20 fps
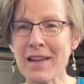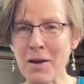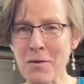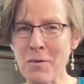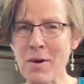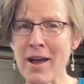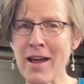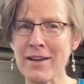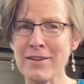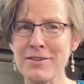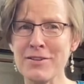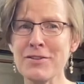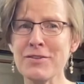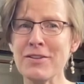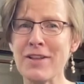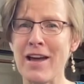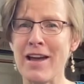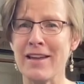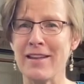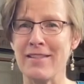Why I do
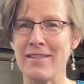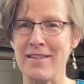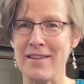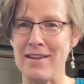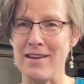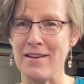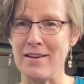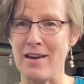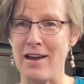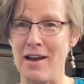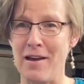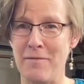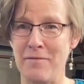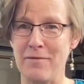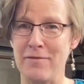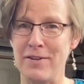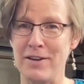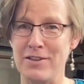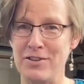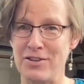like the
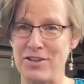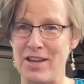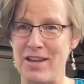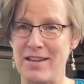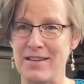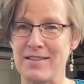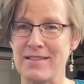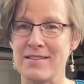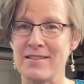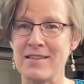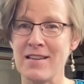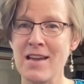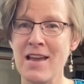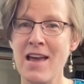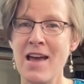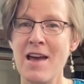fringeless